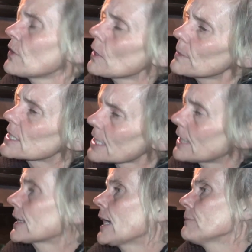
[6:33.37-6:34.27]
5 minutes
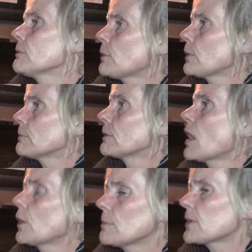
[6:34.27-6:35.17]
later they gave him an appointment only